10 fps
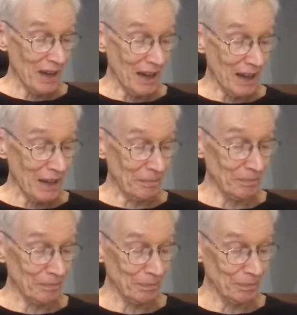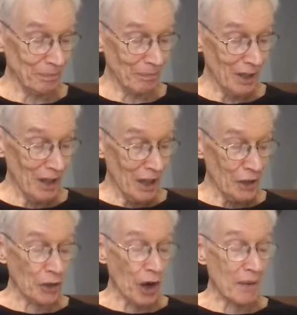um,
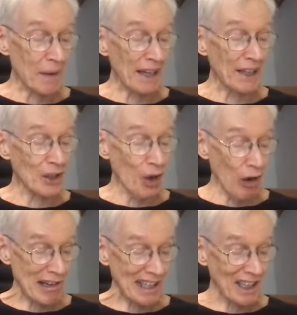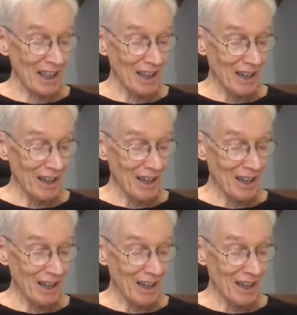you talk about ignoring